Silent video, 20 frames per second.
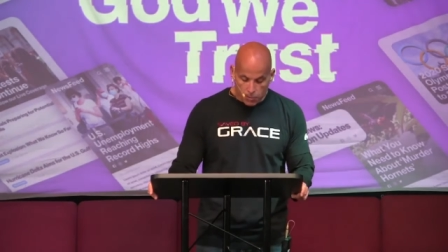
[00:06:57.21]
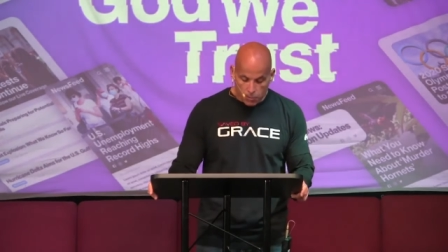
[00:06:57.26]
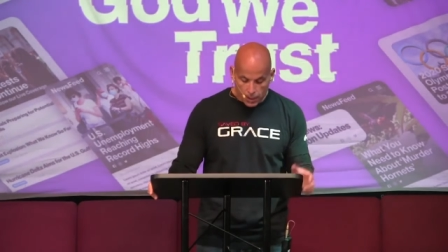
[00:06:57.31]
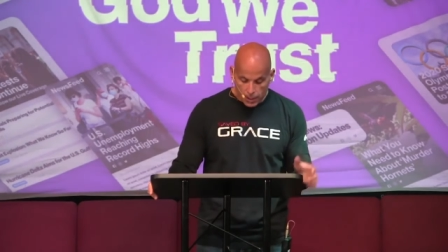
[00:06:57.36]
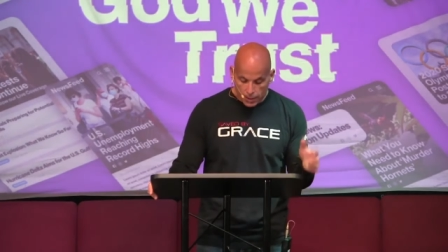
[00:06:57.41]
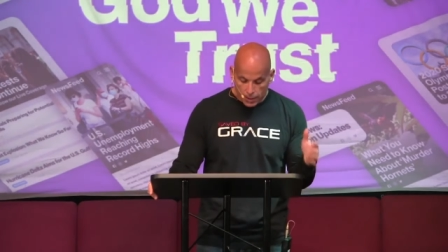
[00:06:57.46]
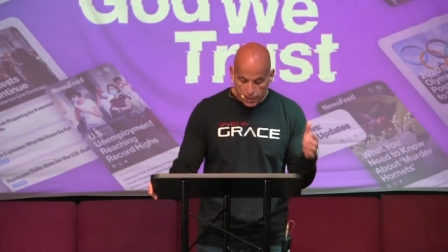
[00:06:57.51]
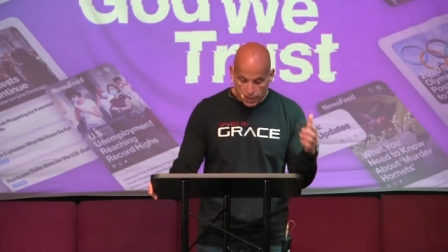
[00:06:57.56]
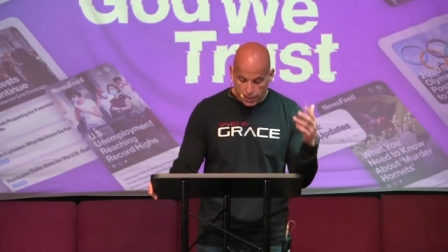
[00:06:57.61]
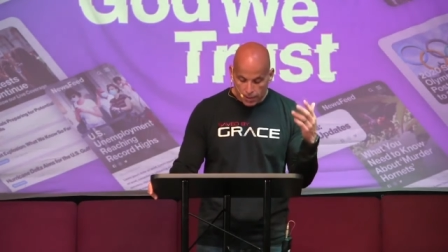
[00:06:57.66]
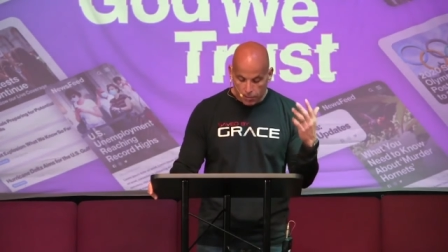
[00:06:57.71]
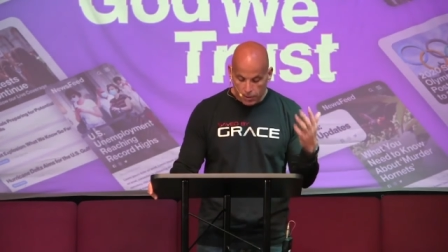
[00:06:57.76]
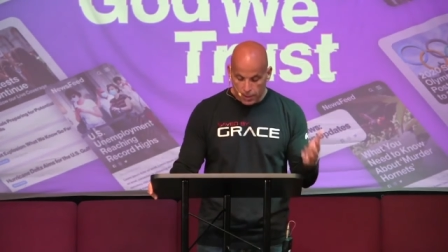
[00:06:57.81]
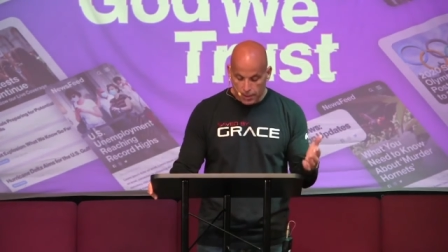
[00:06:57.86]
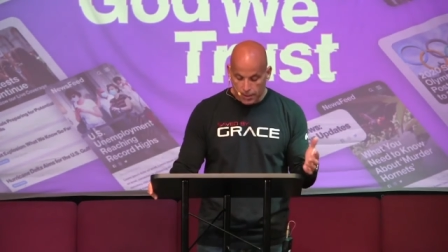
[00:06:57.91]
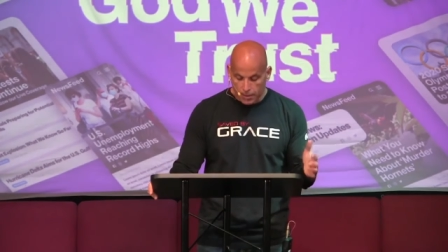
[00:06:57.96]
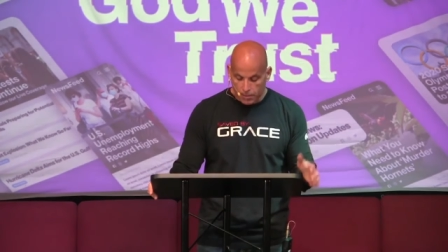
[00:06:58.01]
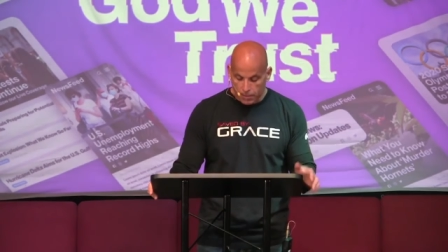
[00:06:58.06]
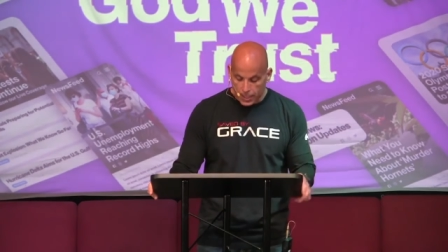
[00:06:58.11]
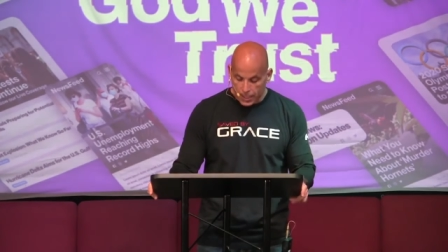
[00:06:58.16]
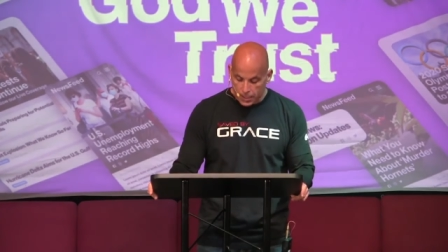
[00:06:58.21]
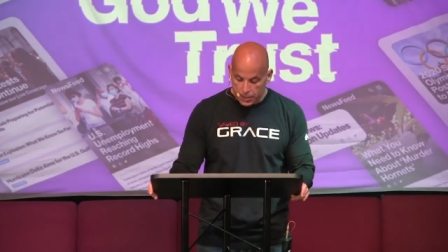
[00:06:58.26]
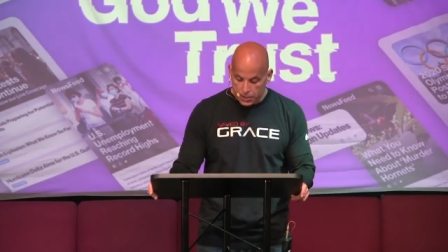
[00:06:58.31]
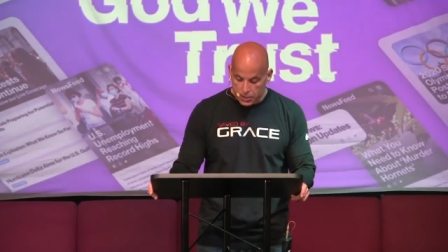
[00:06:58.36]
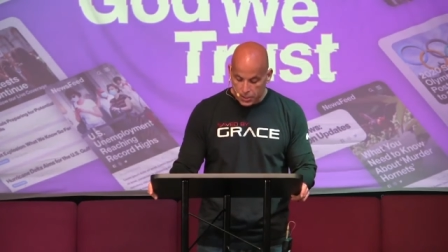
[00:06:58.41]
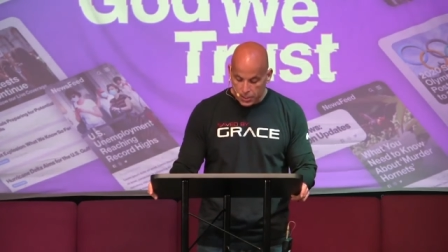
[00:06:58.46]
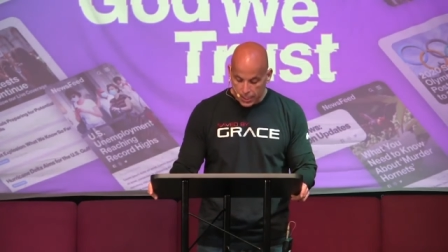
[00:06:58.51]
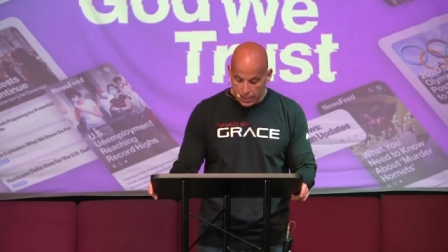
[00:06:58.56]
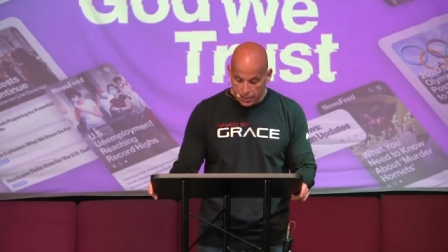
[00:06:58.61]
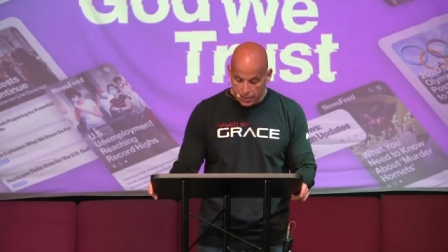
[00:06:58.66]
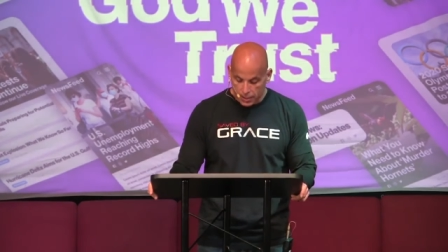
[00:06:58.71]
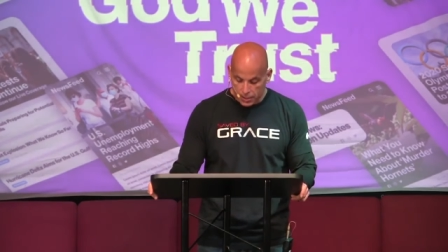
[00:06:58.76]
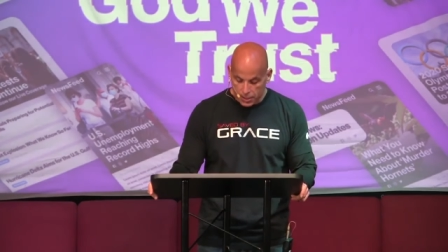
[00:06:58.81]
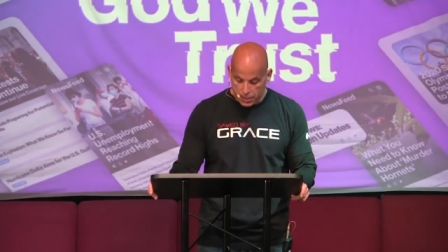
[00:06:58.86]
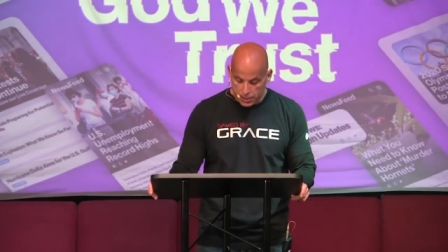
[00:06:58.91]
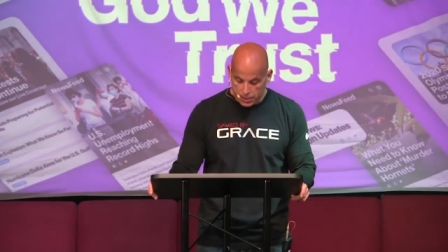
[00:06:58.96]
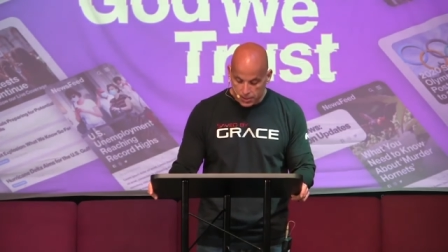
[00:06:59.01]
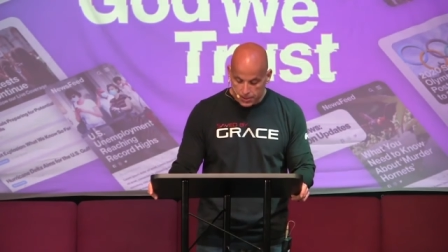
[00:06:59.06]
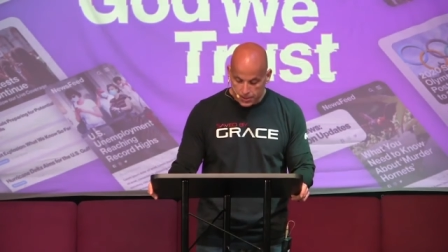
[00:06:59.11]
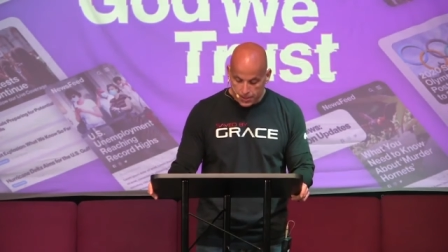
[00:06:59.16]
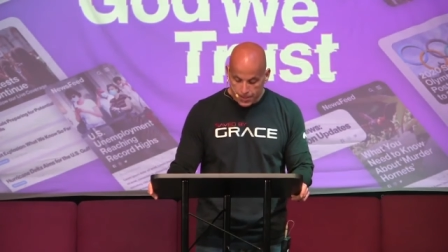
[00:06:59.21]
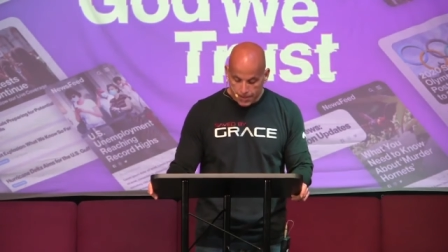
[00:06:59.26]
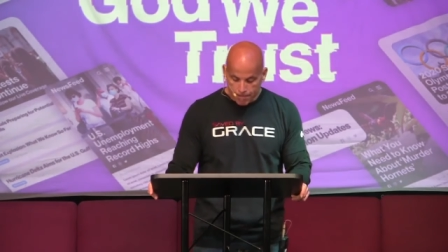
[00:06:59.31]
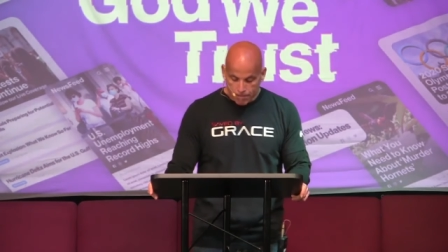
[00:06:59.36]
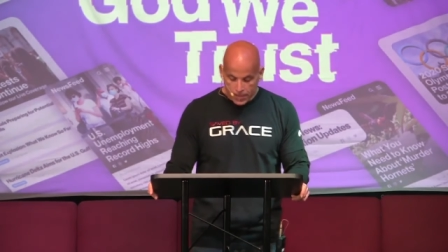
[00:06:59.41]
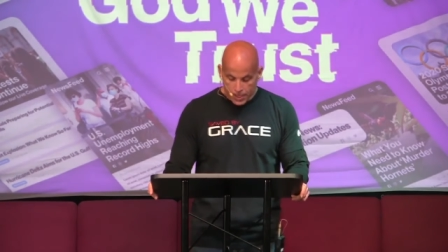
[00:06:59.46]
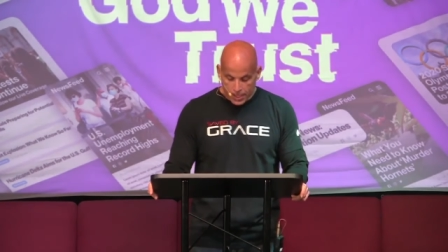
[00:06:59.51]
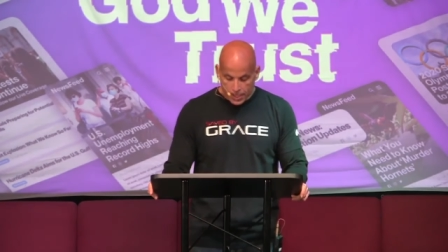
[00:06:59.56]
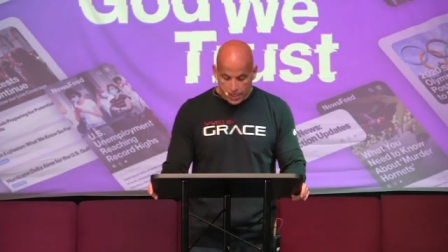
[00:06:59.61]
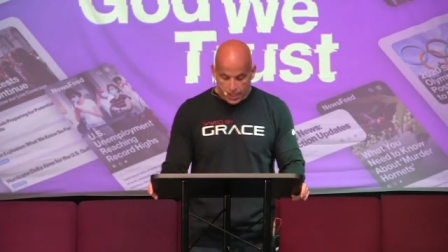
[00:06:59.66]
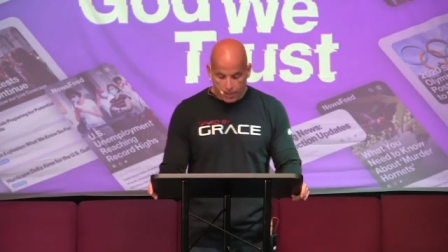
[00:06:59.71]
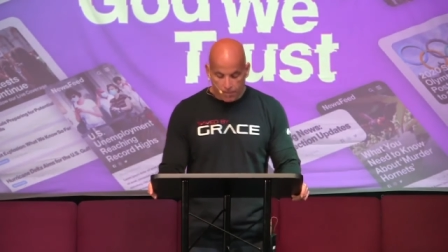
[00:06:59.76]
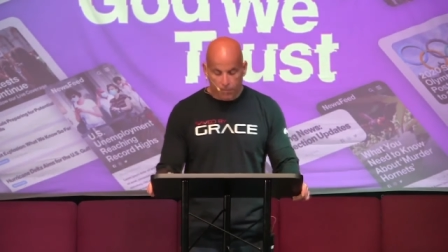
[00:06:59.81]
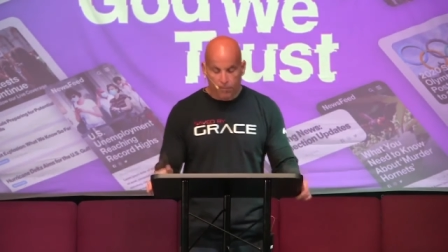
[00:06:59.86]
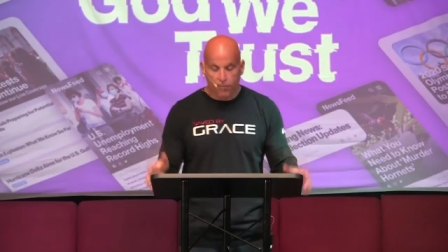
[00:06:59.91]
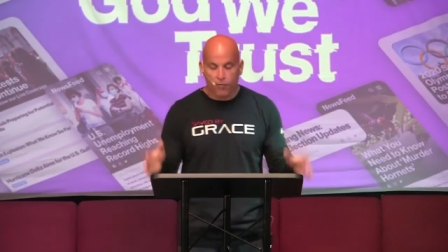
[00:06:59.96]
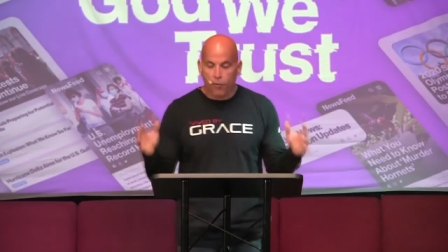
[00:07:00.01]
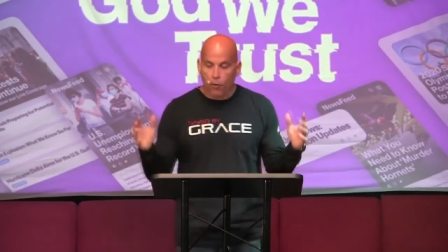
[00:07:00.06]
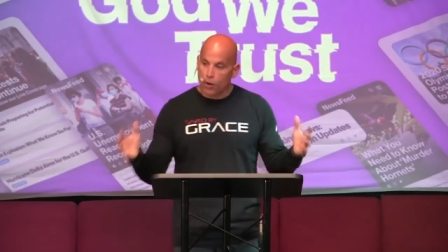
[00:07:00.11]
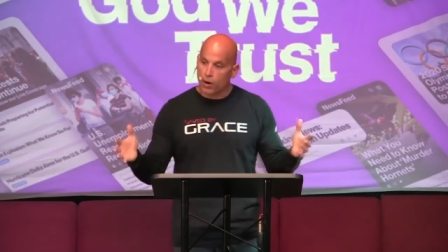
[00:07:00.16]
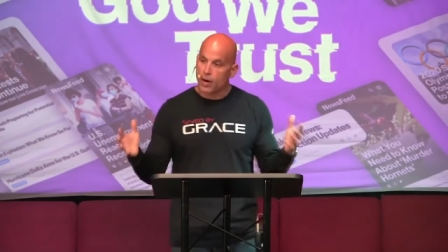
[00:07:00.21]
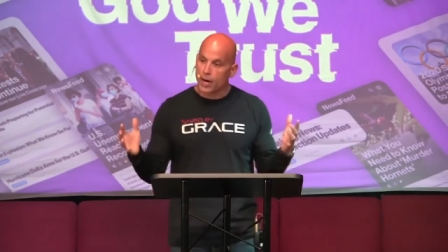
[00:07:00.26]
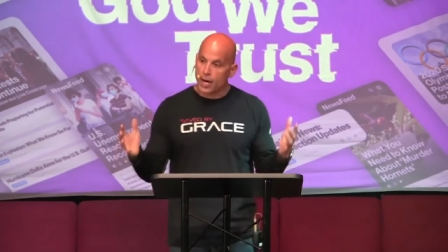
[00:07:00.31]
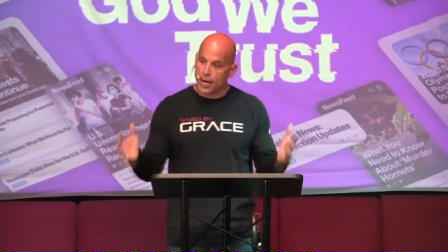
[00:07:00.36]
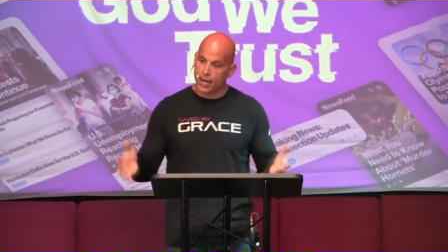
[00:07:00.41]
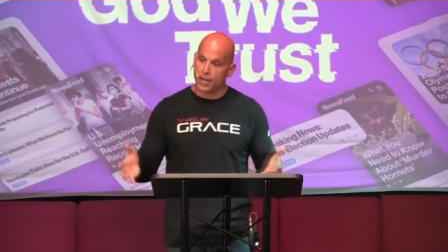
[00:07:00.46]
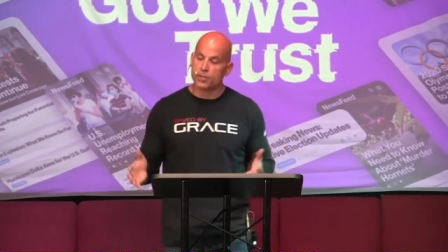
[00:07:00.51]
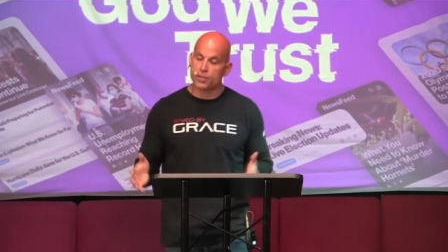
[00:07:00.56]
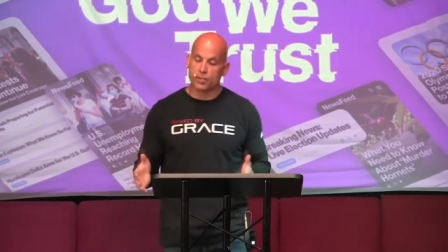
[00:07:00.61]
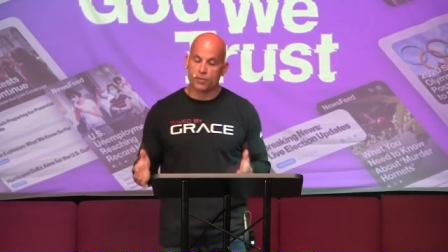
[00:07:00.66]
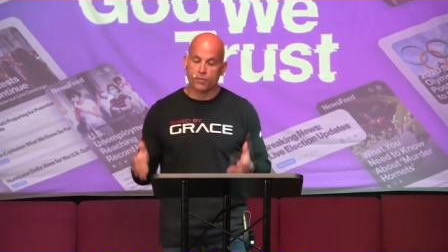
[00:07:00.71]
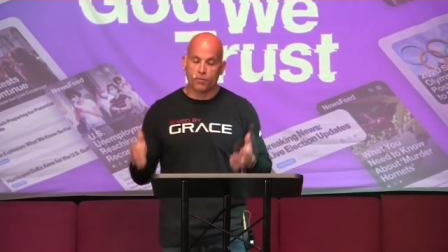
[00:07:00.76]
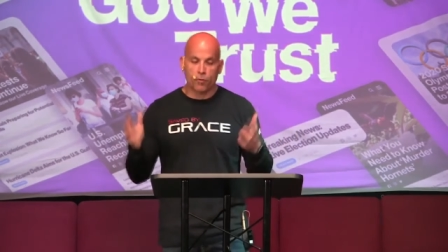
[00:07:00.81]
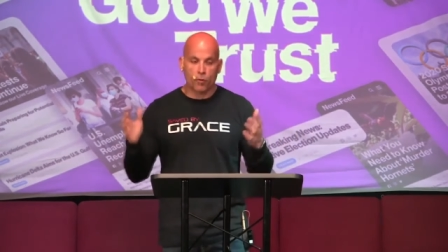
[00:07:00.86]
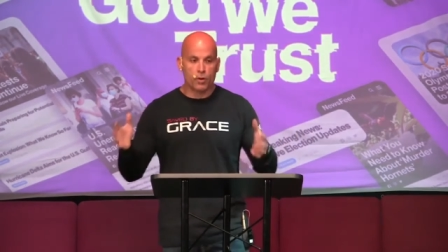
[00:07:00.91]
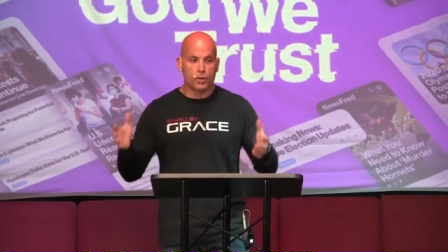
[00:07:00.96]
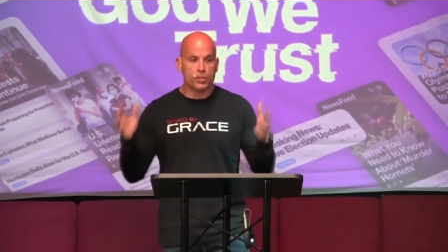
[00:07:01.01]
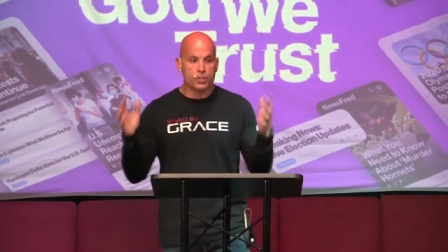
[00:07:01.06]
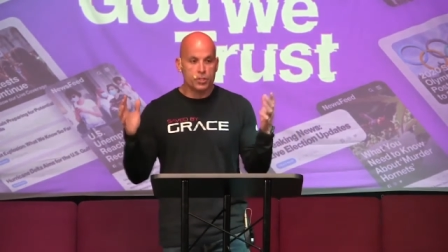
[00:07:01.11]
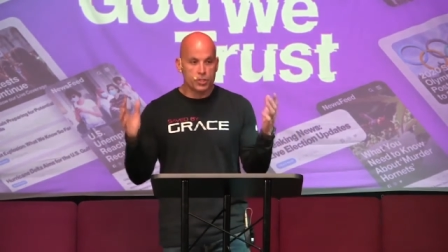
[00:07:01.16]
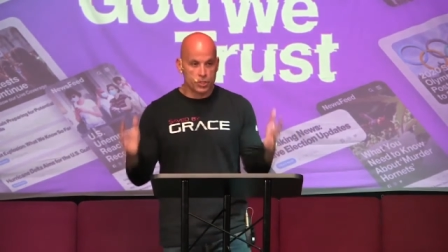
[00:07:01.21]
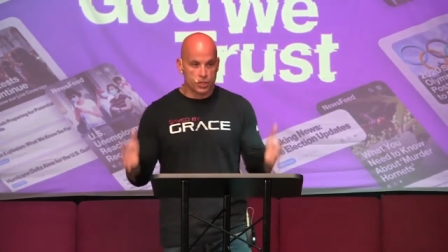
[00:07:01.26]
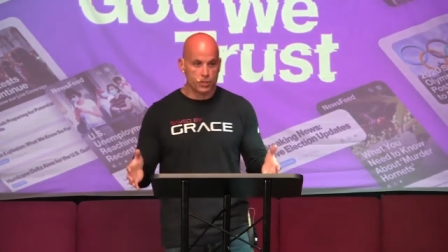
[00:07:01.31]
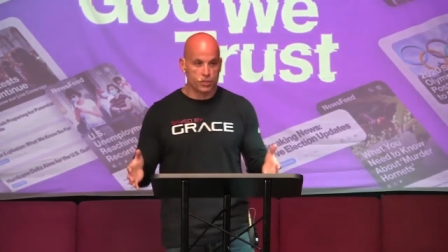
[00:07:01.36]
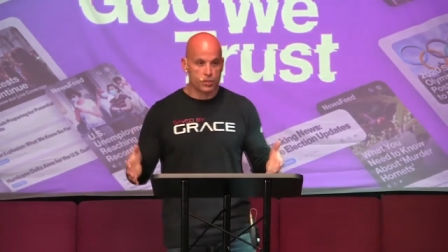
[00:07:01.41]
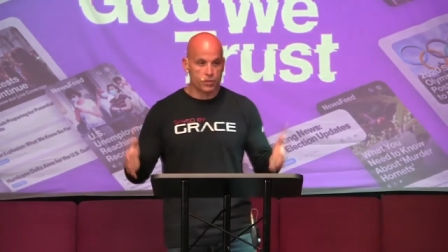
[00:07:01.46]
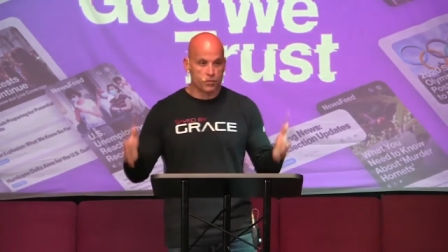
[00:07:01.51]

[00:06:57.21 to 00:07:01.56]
One of the, one of the biggest challenges um, for us, for church,